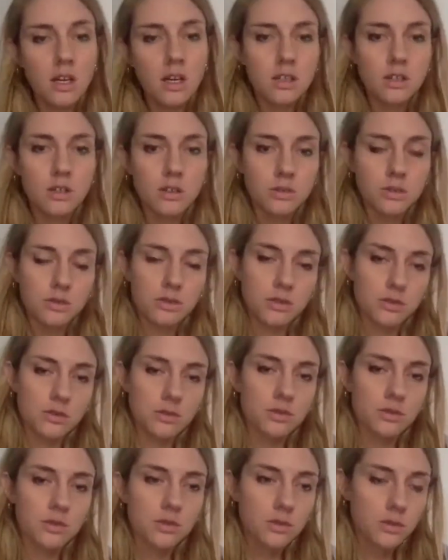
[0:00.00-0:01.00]
go to
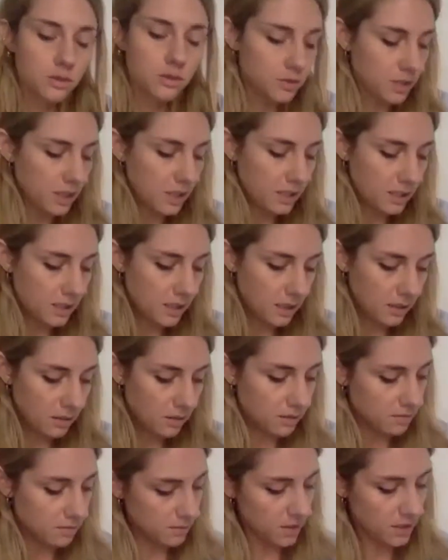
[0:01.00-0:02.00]
certain schools. And, and
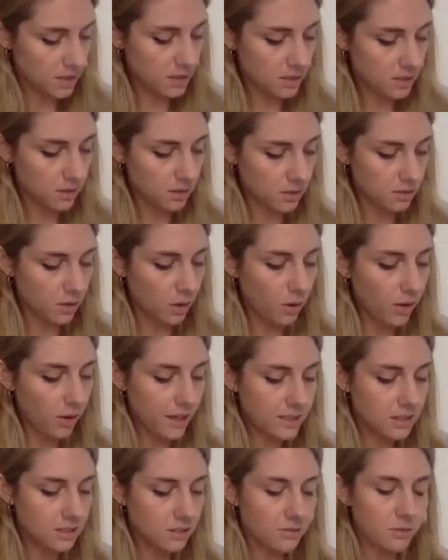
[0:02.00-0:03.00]
this is the, the whole
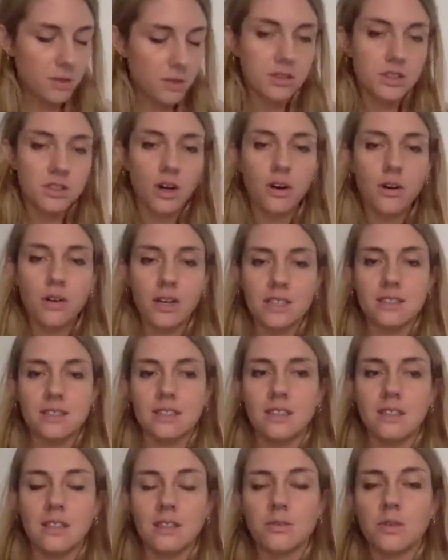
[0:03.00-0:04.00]
idea of
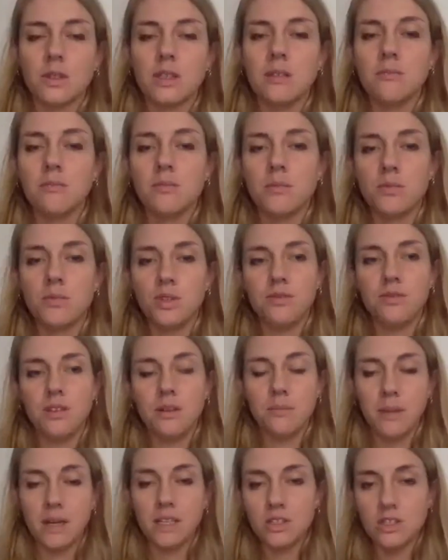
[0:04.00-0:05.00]
meritocracy that we
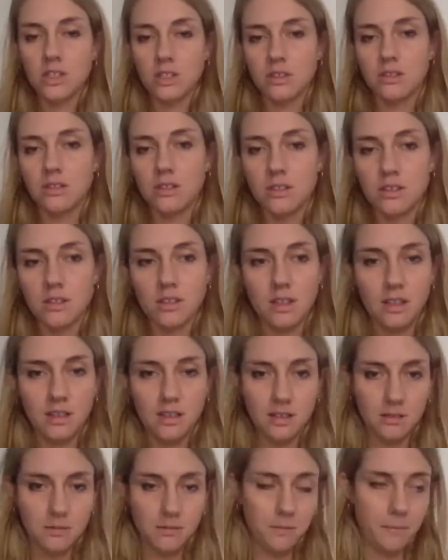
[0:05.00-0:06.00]
briefly mentioned.
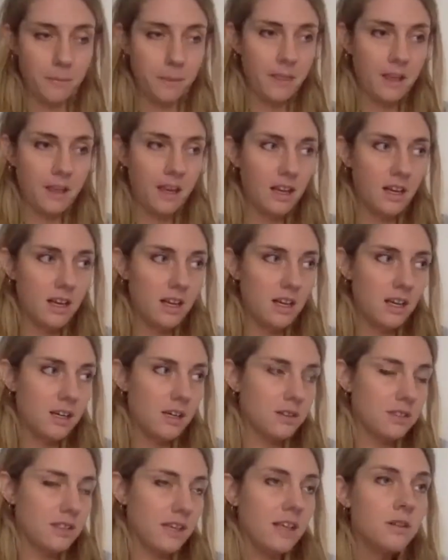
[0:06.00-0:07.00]
Um,
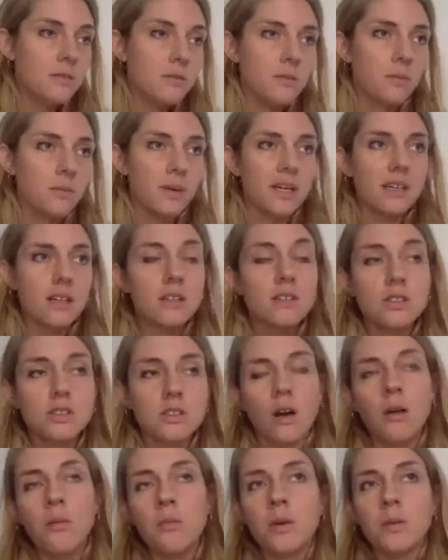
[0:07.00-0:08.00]
then because
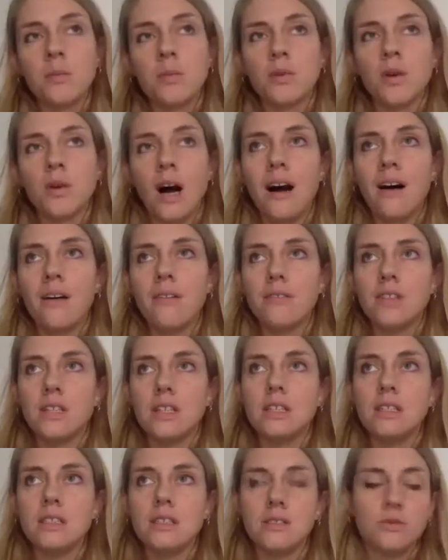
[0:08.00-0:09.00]
some people have
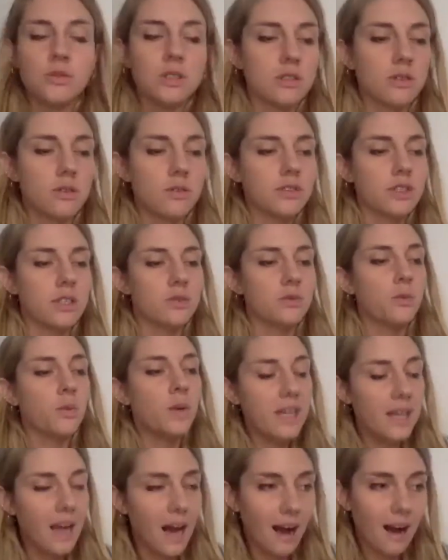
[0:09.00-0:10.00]
these results that
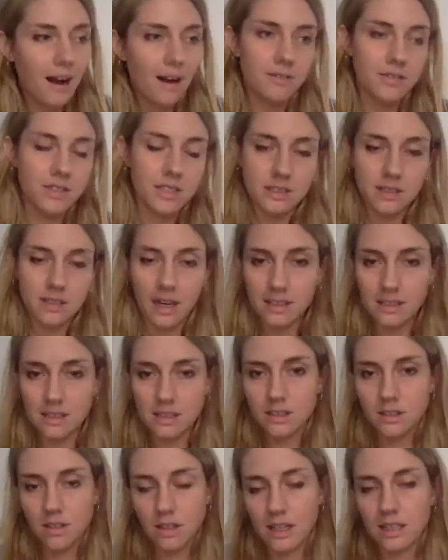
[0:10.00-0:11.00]
we have
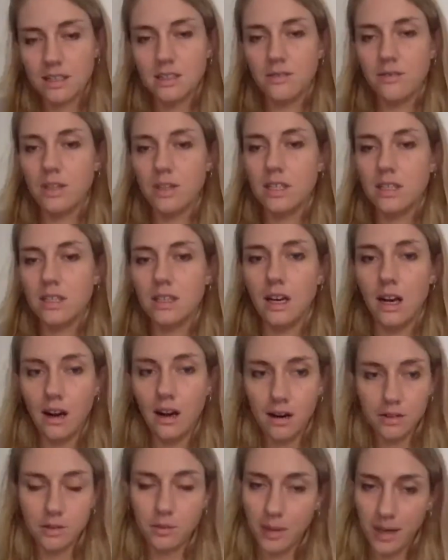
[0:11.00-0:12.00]
decided collectively
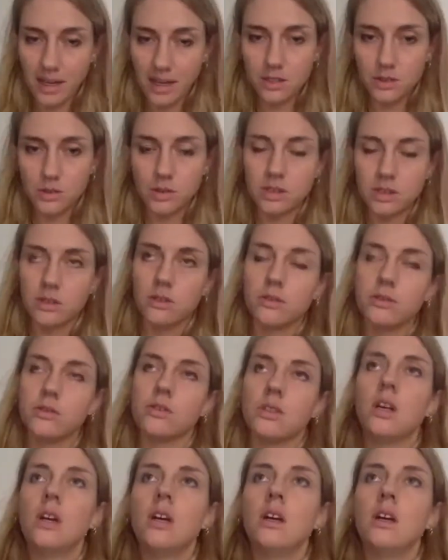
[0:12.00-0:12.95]
are the best results,